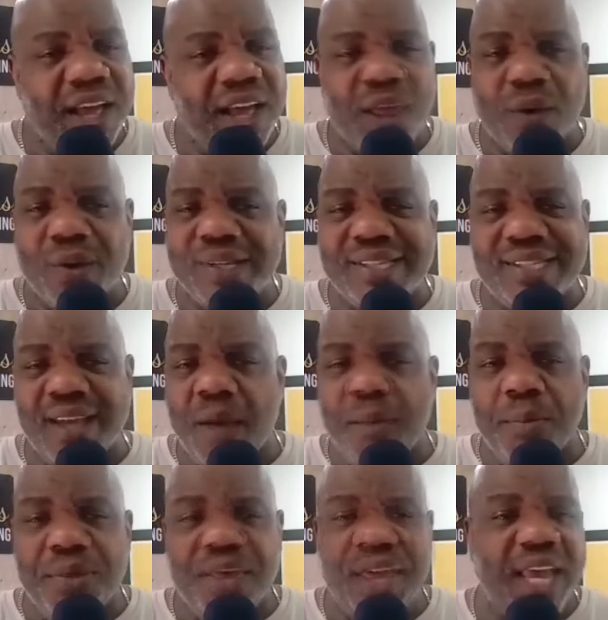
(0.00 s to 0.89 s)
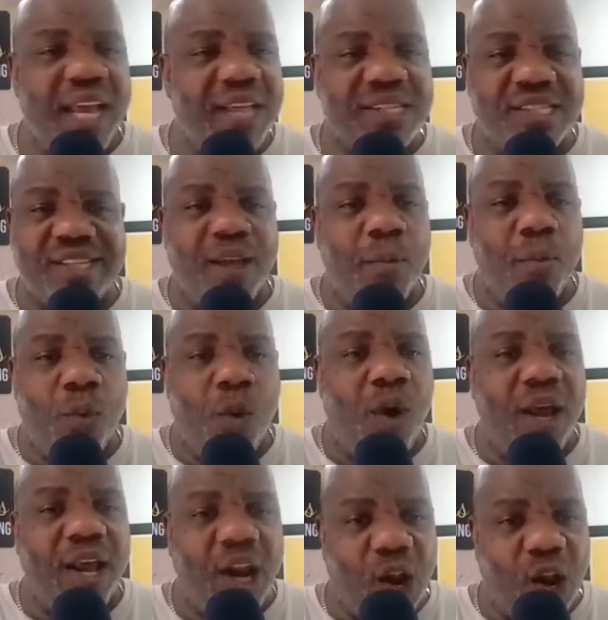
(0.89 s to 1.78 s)
There was something,
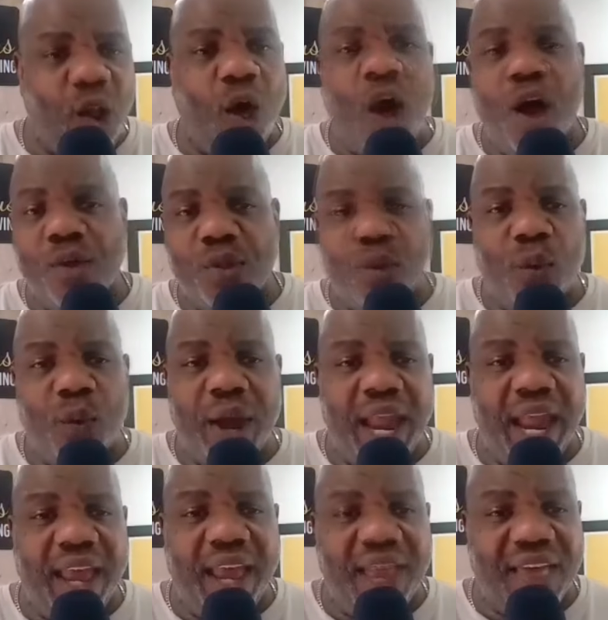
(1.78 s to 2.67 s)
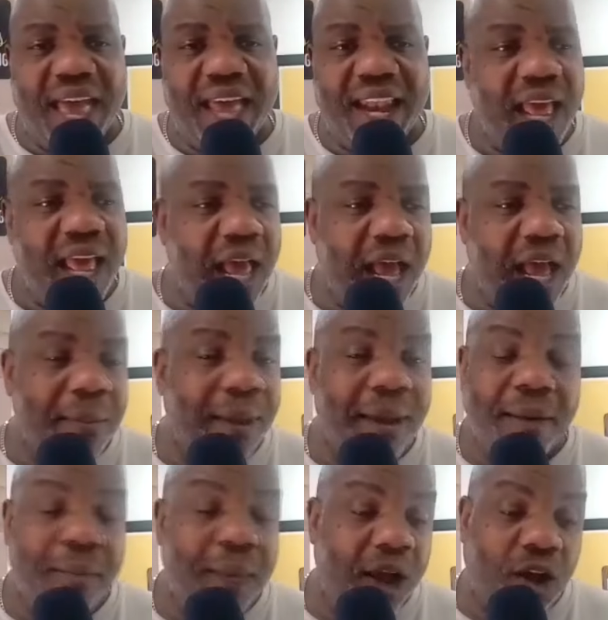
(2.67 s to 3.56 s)
someone along the way that,
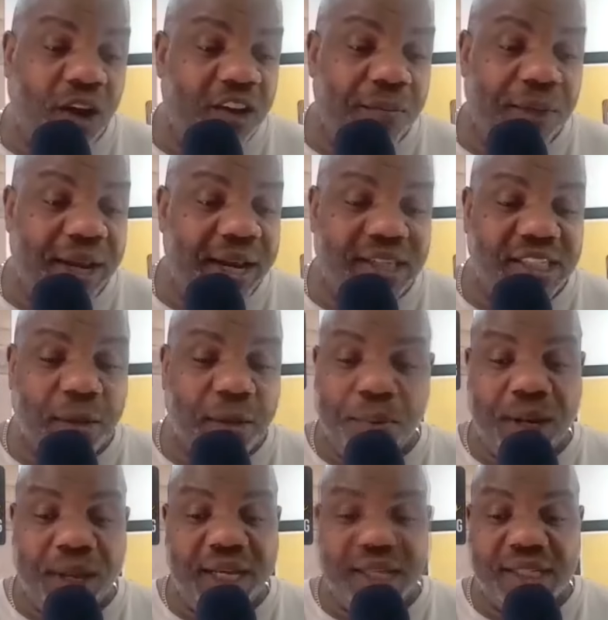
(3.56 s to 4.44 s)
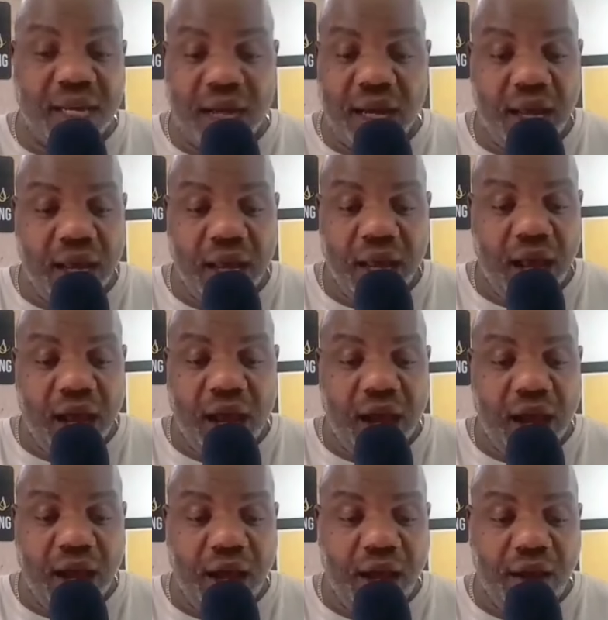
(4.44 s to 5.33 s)
and it could have been as simple as a
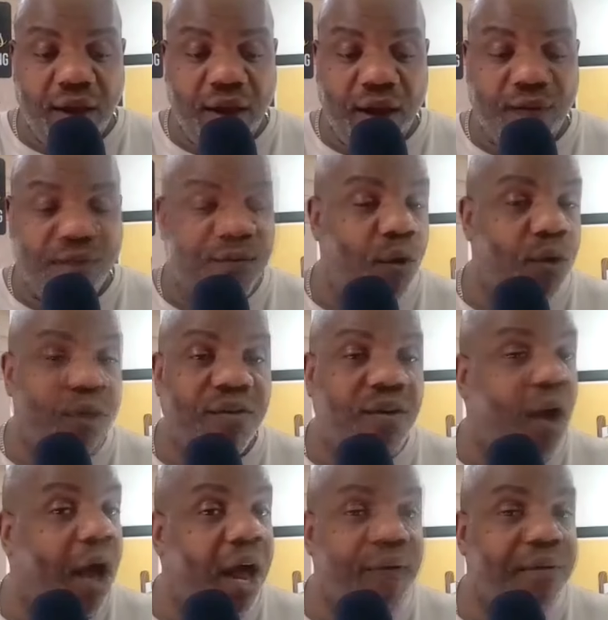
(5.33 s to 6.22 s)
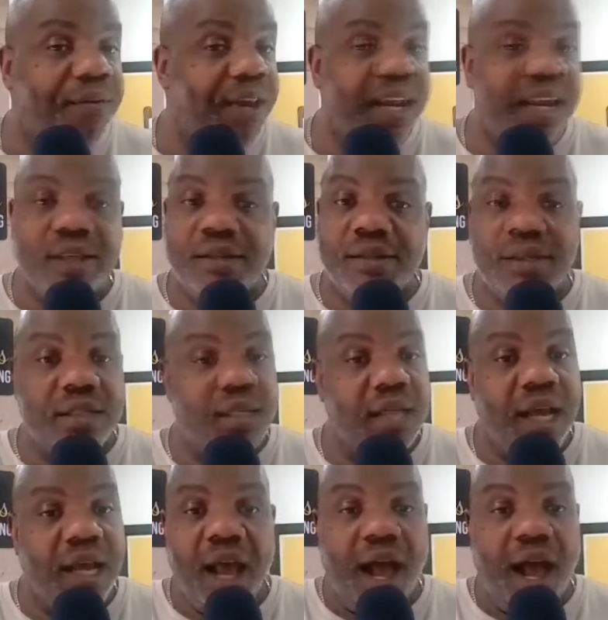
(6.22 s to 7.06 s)
a, a vote of confidence.